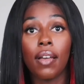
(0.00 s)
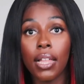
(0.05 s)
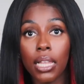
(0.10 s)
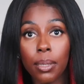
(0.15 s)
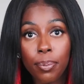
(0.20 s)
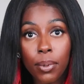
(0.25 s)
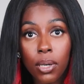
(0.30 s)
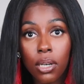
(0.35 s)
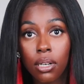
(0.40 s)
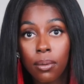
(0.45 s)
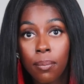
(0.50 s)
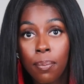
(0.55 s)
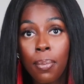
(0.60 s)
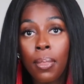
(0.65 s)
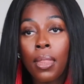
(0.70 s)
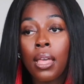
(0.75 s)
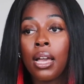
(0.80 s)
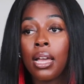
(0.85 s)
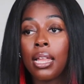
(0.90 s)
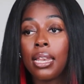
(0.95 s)
developer.
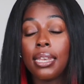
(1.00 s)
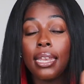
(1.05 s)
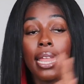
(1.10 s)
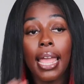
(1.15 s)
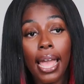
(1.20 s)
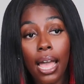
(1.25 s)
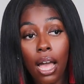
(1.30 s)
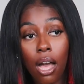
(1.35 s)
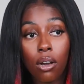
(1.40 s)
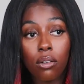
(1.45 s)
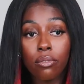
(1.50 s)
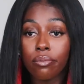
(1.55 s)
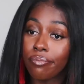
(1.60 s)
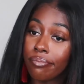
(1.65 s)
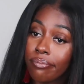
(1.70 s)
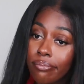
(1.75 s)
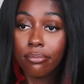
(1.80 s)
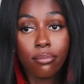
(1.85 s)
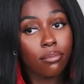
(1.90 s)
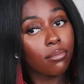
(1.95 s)
Now,
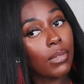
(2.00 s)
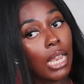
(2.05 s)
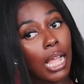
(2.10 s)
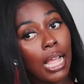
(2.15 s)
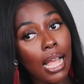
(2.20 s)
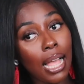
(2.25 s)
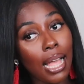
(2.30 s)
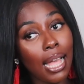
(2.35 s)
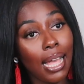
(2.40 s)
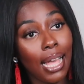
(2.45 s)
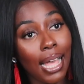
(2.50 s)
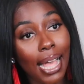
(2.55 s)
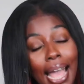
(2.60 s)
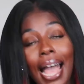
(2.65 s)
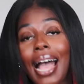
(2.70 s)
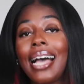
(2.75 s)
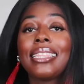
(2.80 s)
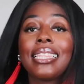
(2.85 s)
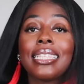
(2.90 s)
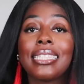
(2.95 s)

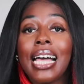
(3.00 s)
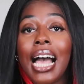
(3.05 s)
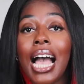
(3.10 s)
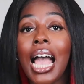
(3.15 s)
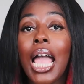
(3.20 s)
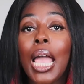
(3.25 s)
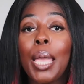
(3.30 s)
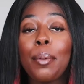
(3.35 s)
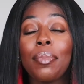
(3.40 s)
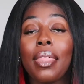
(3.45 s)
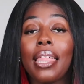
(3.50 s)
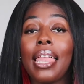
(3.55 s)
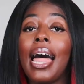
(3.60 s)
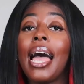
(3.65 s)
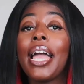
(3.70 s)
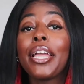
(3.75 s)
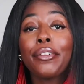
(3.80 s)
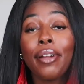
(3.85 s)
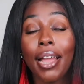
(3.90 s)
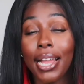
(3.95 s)
at the time that
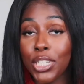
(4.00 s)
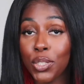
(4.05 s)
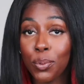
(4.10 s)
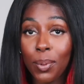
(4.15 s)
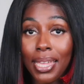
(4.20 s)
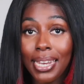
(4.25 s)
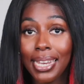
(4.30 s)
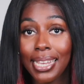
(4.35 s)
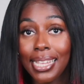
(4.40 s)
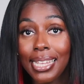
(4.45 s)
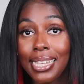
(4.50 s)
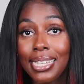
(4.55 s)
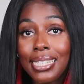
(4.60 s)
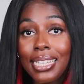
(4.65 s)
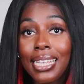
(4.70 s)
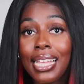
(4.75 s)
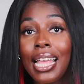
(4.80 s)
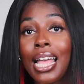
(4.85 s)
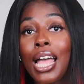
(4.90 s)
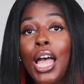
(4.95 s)
I
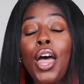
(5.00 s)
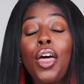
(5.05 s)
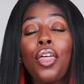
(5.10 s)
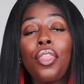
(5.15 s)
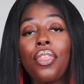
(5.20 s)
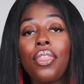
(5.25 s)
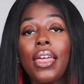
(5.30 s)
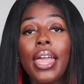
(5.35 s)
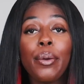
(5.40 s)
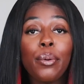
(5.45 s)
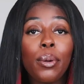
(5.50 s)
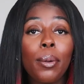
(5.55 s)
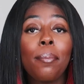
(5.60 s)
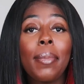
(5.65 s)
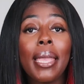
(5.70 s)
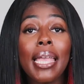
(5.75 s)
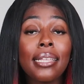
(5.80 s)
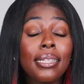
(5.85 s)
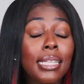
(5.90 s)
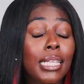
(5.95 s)
graduated, they were
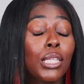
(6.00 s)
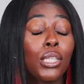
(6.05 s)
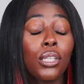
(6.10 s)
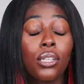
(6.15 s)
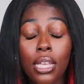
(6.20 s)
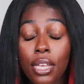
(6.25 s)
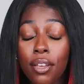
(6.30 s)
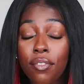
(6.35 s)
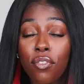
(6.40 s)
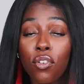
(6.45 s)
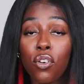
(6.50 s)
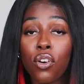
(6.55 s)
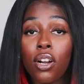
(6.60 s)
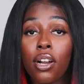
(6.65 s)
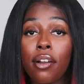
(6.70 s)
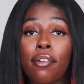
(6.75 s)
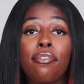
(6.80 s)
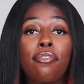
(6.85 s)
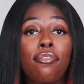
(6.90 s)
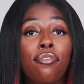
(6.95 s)
mainly looking
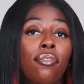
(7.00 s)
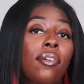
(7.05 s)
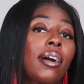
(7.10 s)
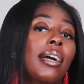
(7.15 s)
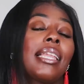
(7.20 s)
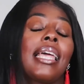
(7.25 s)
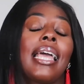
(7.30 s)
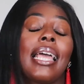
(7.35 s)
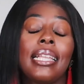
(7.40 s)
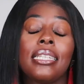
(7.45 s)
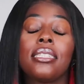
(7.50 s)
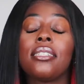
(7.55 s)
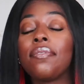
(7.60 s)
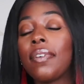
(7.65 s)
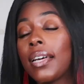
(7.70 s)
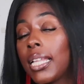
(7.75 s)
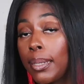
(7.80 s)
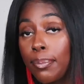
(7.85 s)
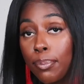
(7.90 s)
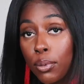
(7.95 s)
for front-end
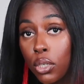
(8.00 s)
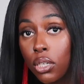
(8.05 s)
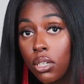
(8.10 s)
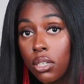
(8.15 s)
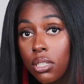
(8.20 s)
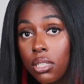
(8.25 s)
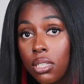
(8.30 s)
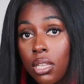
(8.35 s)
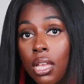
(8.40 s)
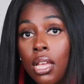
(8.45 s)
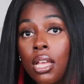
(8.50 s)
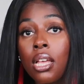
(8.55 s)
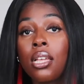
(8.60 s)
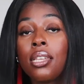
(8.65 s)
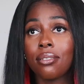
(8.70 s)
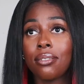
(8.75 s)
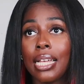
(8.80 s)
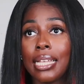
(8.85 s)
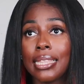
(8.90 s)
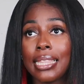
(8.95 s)
developers.
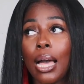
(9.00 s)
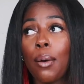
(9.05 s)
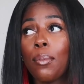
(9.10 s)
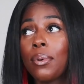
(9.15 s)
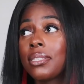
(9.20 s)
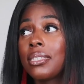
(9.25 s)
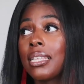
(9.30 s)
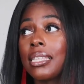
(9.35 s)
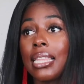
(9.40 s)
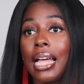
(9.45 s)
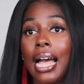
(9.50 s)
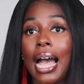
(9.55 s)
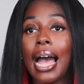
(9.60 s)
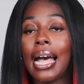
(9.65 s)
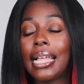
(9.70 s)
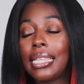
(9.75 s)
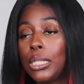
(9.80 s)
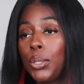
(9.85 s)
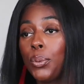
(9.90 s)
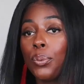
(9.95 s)
Like, that was like the
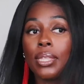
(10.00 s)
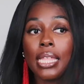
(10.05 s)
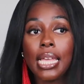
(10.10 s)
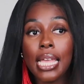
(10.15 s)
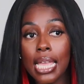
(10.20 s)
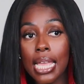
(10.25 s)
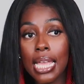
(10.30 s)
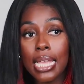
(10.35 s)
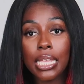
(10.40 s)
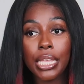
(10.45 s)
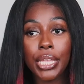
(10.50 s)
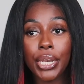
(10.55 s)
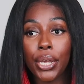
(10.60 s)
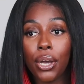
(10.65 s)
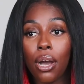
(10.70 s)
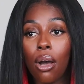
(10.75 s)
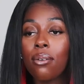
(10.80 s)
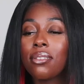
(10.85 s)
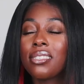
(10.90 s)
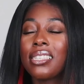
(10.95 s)
hot new thing, you know.
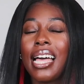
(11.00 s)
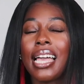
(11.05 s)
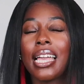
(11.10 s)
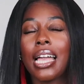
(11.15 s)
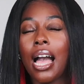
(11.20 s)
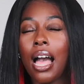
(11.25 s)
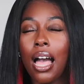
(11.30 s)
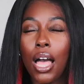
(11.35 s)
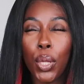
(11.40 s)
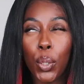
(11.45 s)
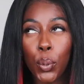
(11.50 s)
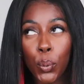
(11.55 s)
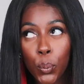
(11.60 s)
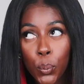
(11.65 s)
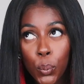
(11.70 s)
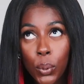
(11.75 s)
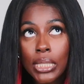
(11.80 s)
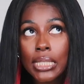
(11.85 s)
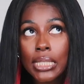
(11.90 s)
I was like, oh,